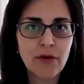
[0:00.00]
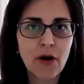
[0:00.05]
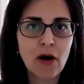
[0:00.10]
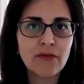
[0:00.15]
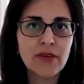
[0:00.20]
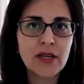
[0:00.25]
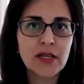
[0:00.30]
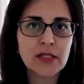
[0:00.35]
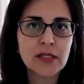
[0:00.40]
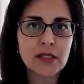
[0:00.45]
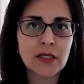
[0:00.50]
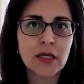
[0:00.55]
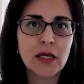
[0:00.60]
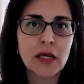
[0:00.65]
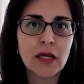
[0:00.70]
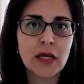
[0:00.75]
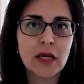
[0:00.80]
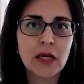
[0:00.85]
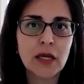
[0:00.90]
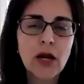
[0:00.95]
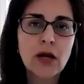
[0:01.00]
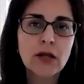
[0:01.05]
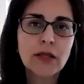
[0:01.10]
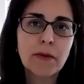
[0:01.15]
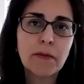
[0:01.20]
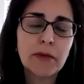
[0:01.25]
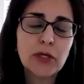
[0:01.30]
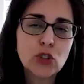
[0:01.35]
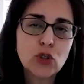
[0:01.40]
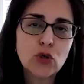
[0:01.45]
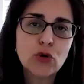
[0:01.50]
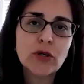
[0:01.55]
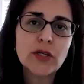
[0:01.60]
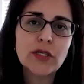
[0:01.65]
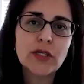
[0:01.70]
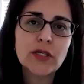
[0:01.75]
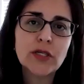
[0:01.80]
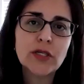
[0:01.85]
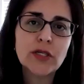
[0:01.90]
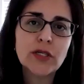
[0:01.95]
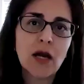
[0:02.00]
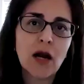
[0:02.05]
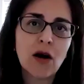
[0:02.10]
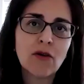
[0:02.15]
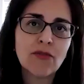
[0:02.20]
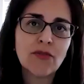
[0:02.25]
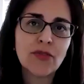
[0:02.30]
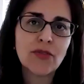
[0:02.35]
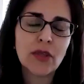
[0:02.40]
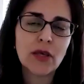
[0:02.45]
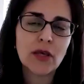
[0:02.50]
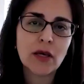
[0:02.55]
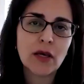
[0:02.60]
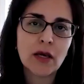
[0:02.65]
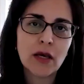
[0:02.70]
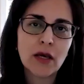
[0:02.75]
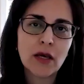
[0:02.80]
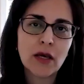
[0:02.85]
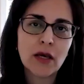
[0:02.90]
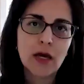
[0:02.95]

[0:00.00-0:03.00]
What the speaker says: obviously the majority of the